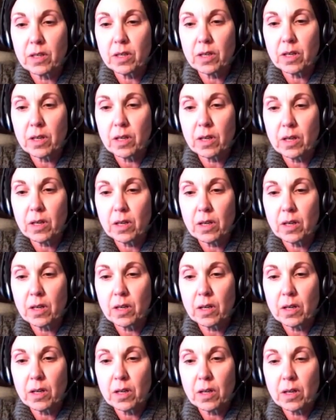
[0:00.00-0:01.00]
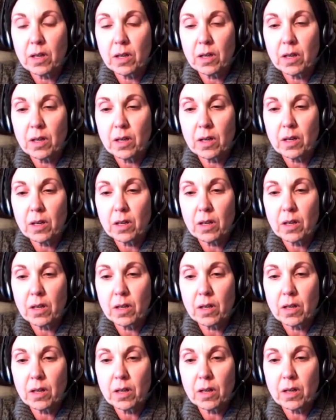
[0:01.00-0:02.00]

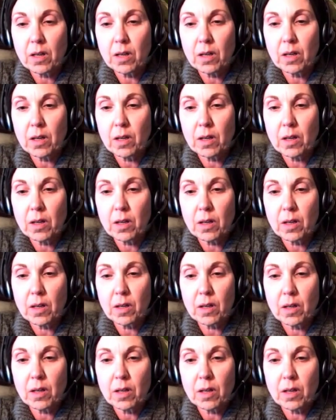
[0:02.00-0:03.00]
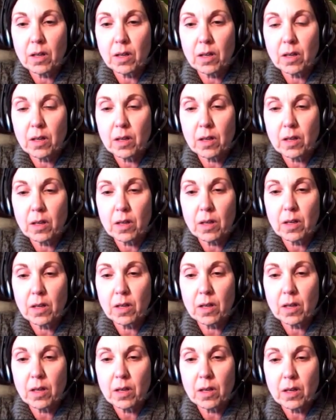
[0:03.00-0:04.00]

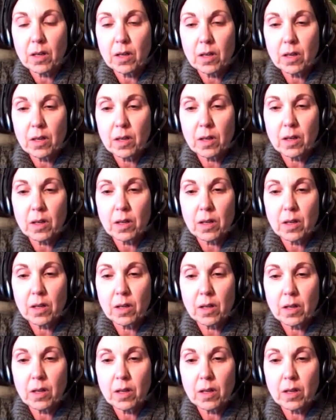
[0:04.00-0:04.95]
(silent)